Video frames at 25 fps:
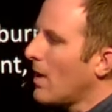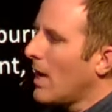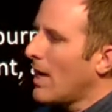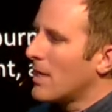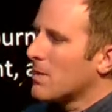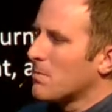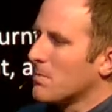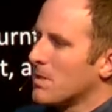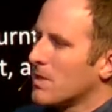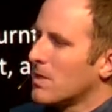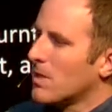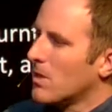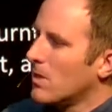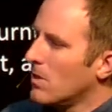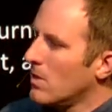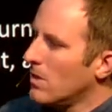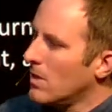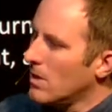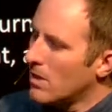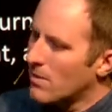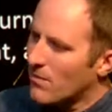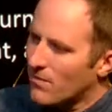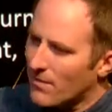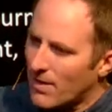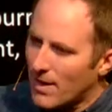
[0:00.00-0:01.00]
been telling you need
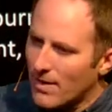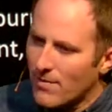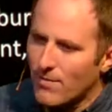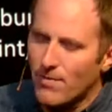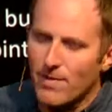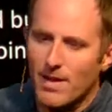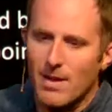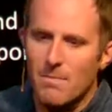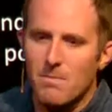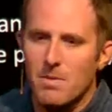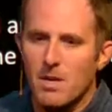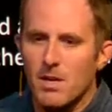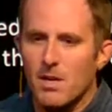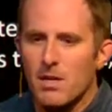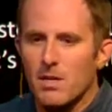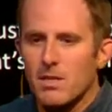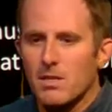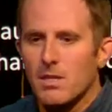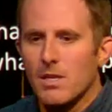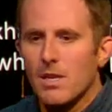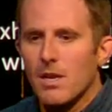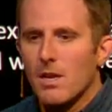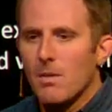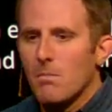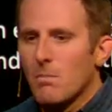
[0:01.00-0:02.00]
to fight for that marriage,
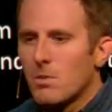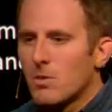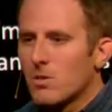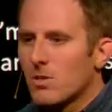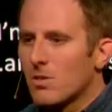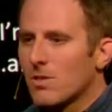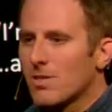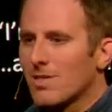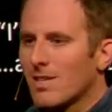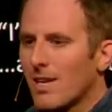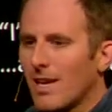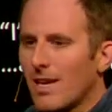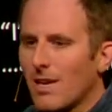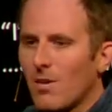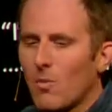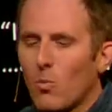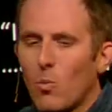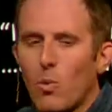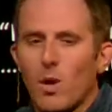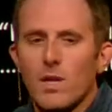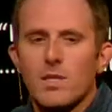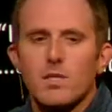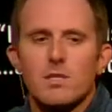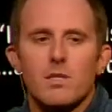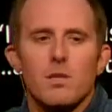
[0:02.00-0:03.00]
but you're just like,
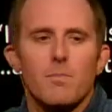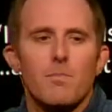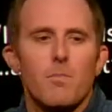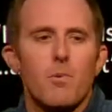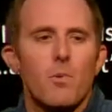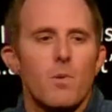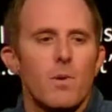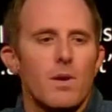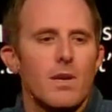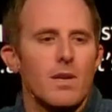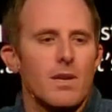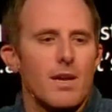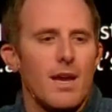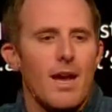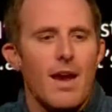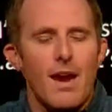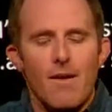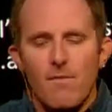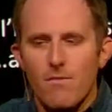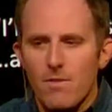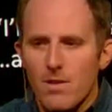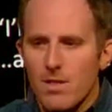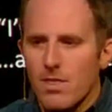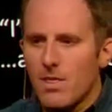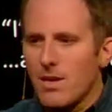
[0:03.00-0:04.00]
what's the point?
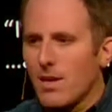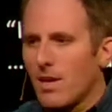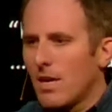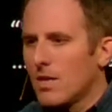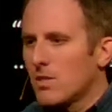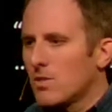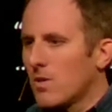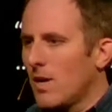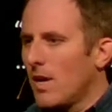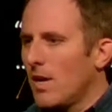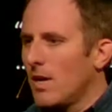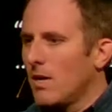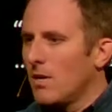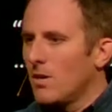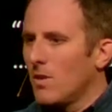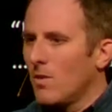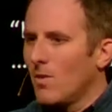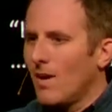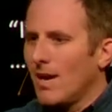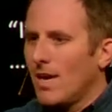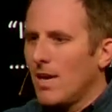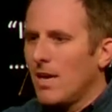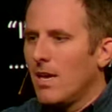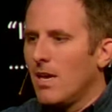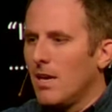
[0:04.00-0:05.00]
Everything I try to do,
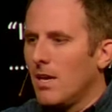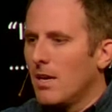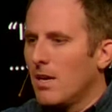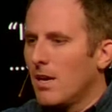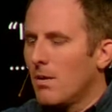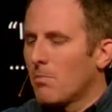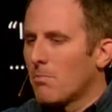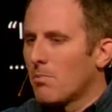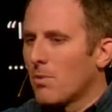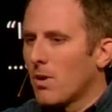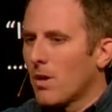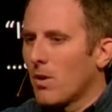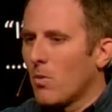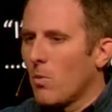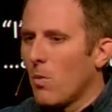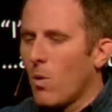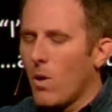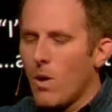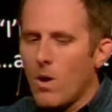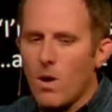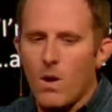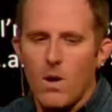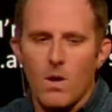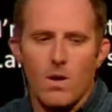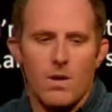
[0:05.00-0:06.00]
I hit a brick
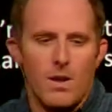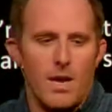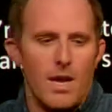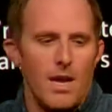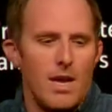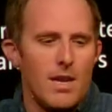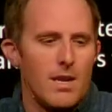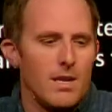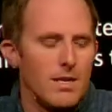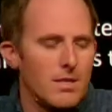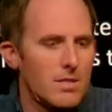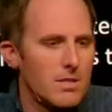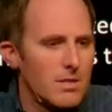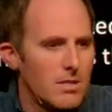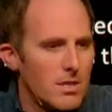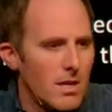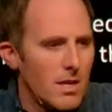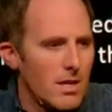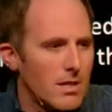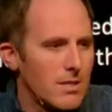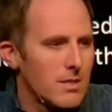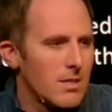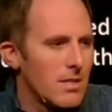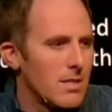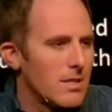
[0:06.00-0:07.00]
wall, and it
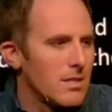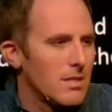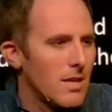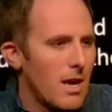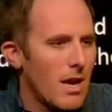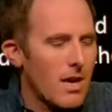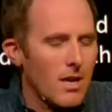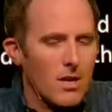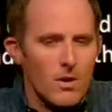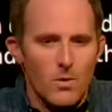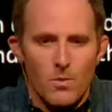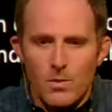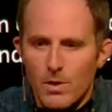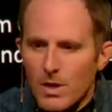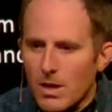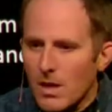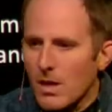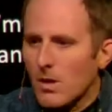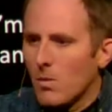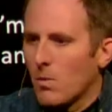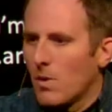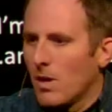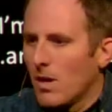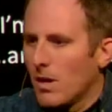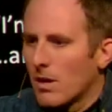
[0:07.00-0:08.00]
just is not going
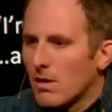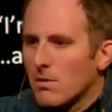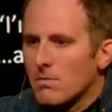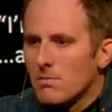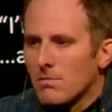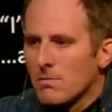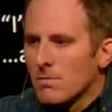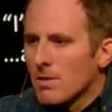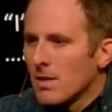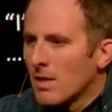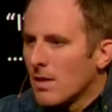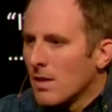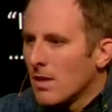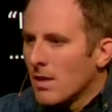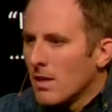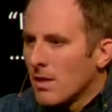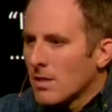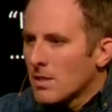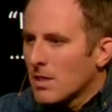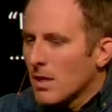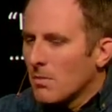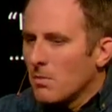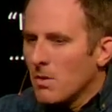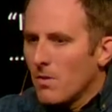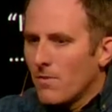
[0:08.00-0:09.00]
anywhere.
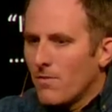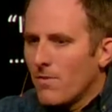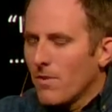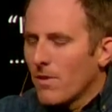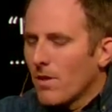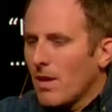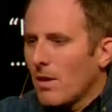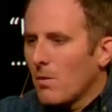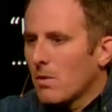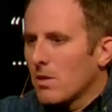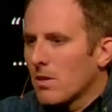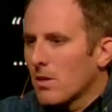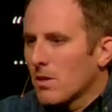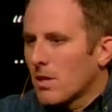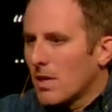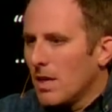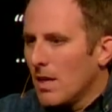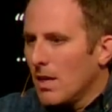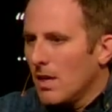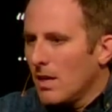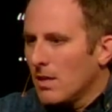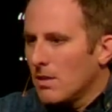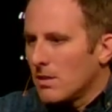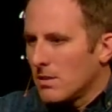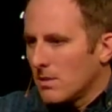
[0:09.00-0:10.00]
Some of you feel that with your
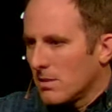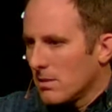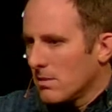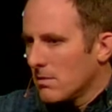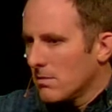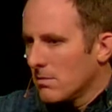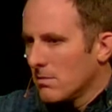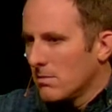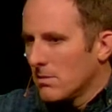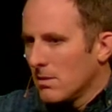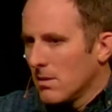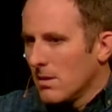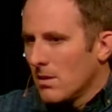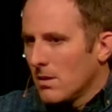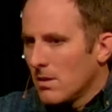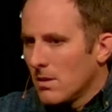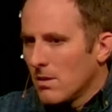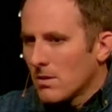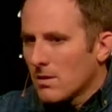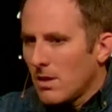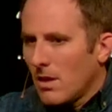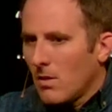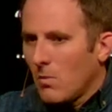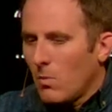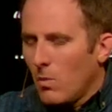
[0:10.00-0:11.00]
kids. You're just
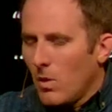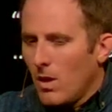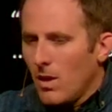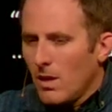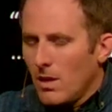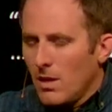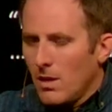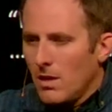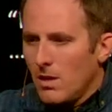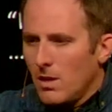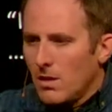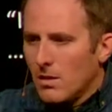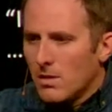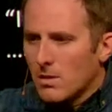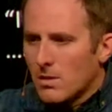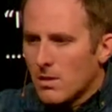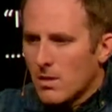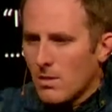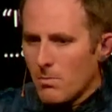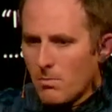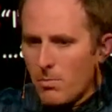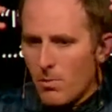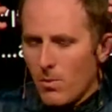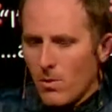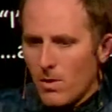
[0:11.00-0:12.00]
like, what is the
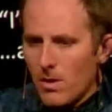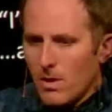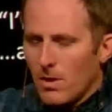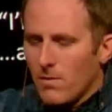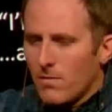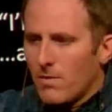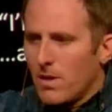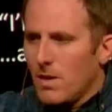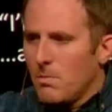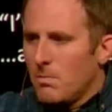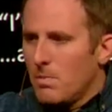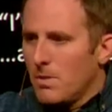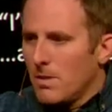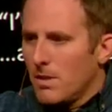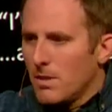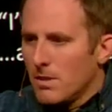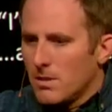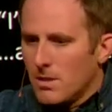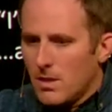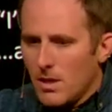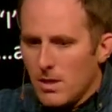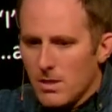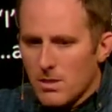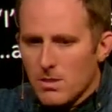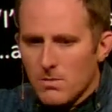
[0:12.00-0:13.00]
point of keeping these
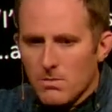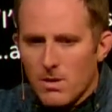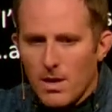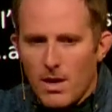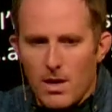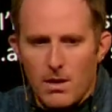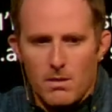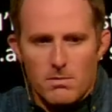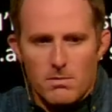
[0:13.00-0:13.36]
kids around?